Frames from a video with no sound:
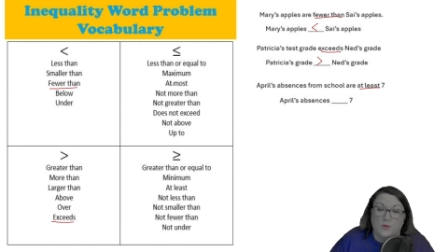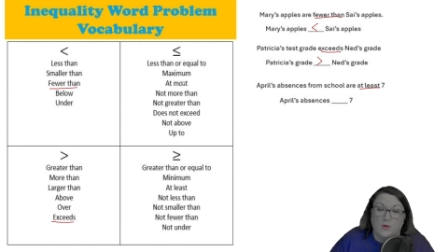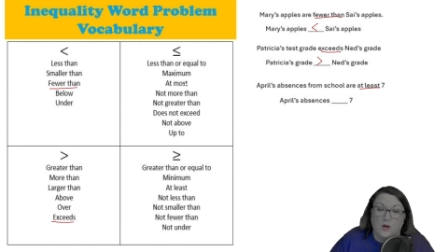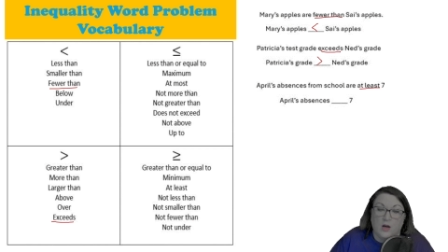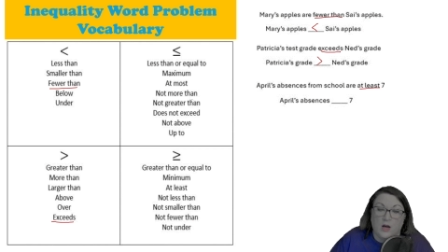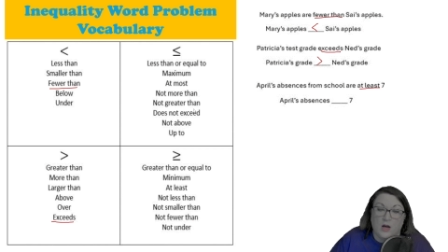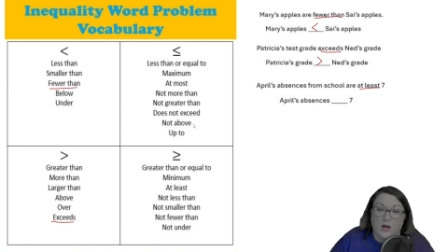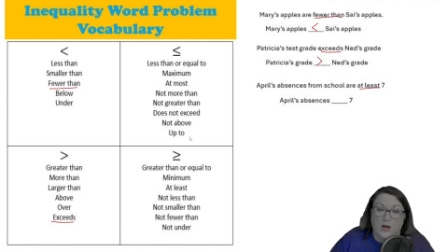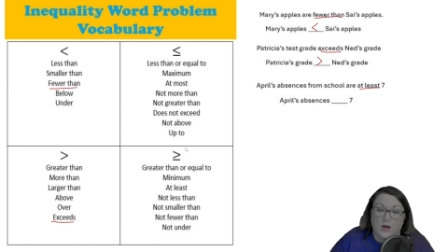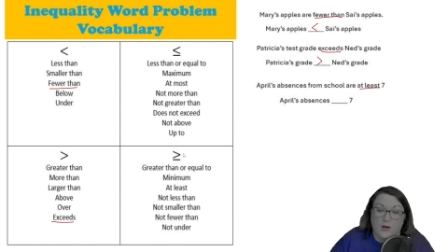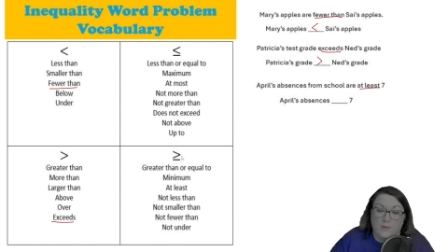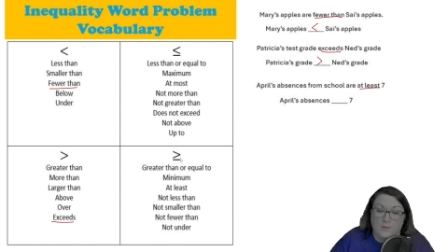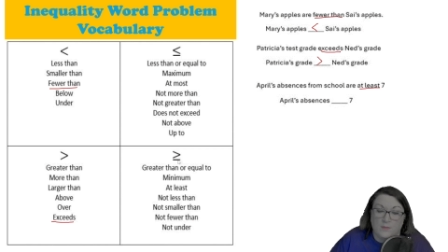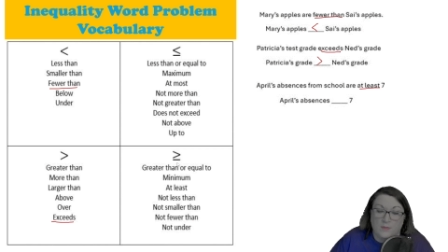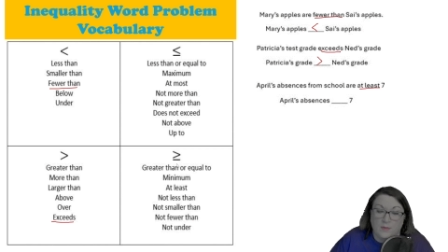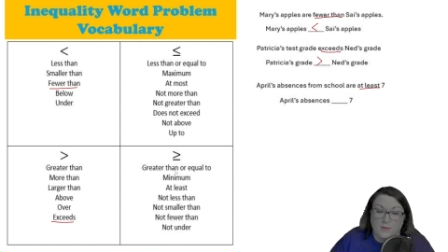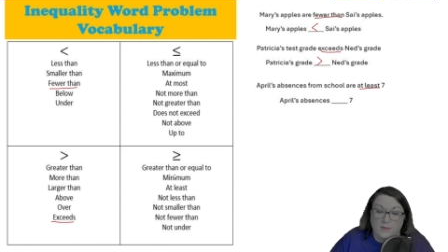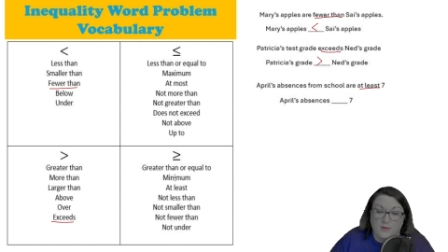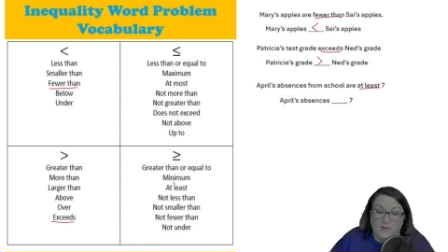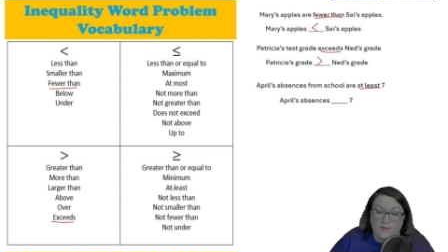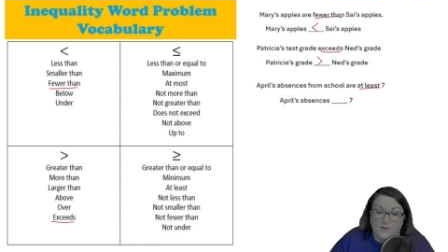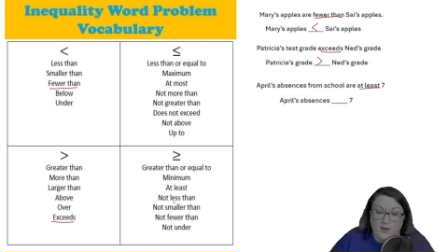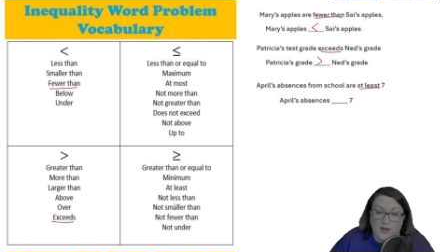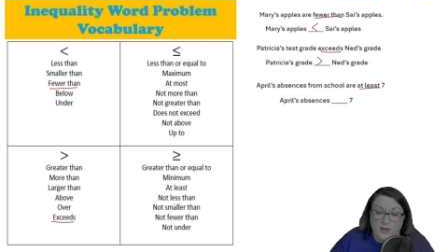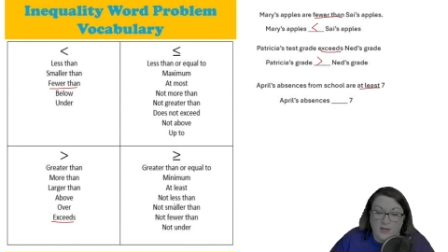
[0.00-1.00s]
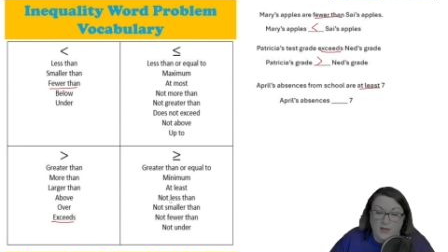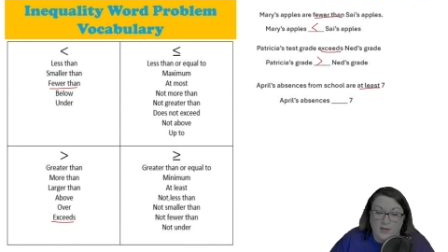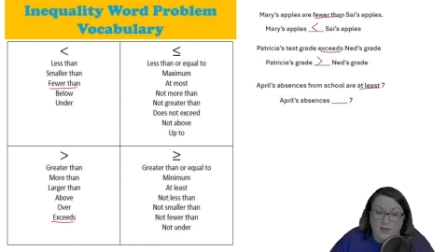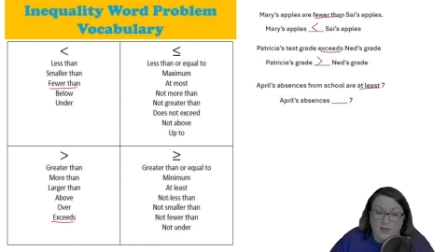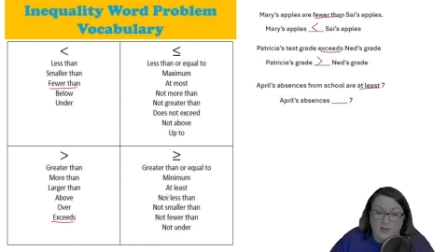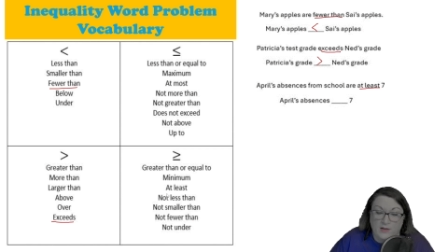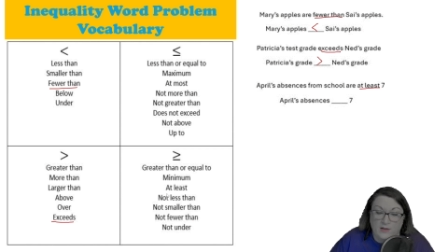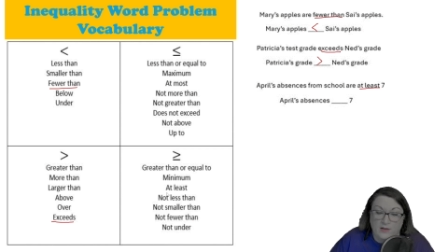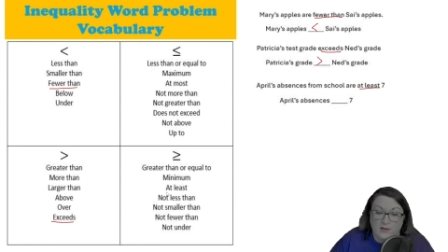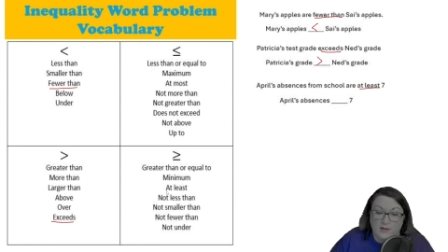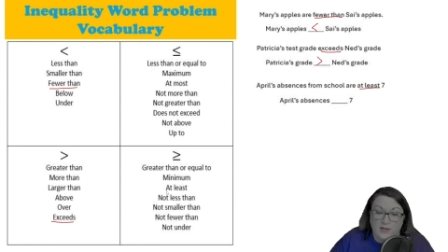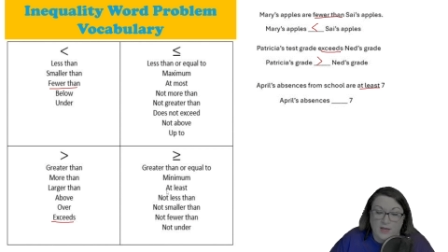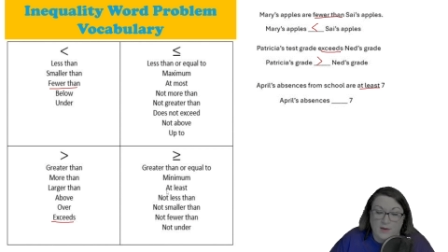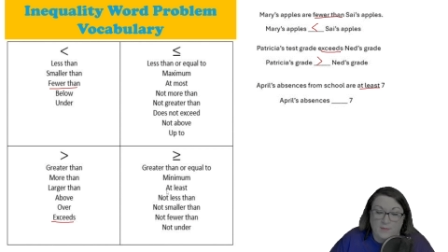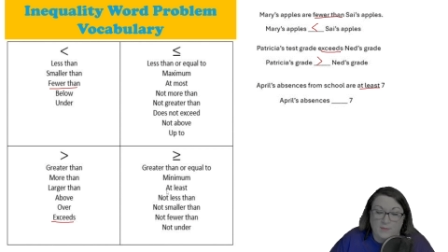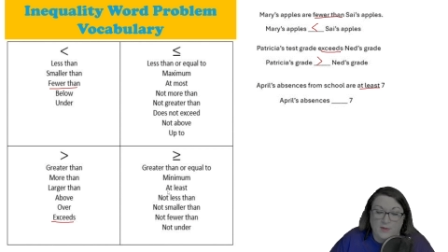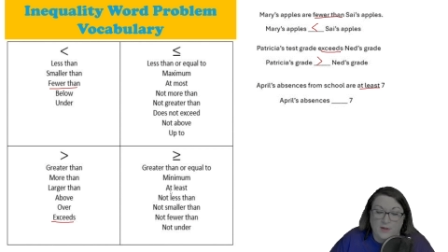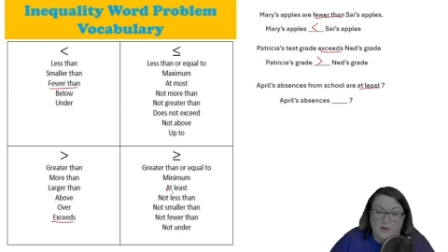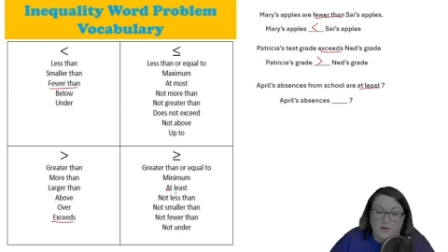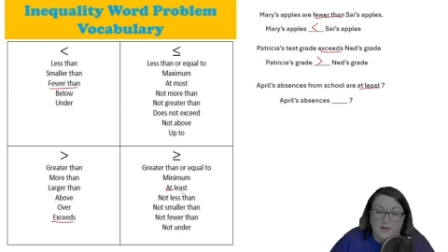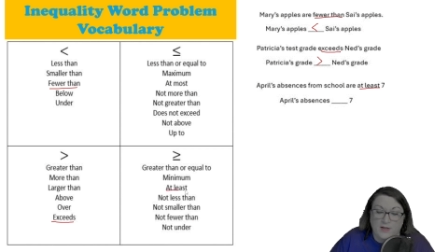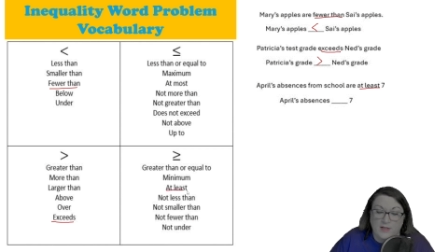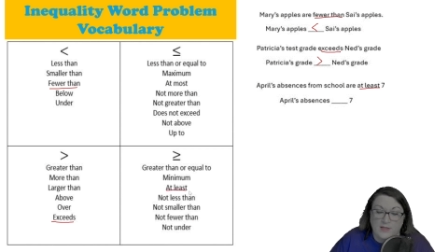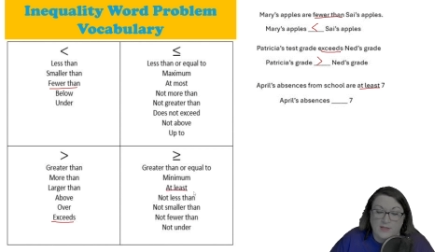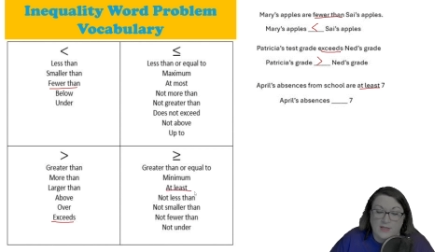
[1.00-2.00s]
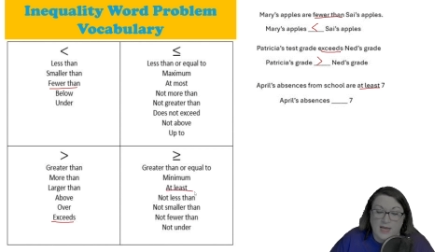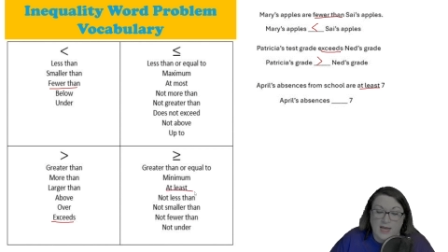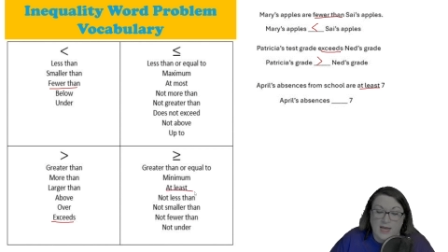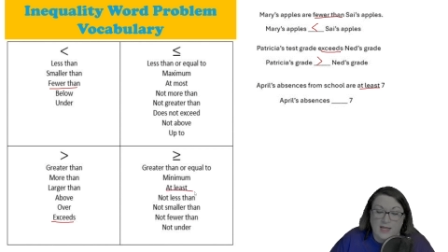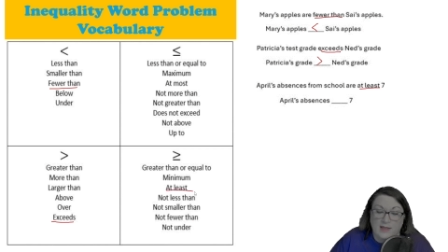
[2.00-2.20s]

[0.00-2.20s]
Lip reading: let me find it. Yep, there it is. At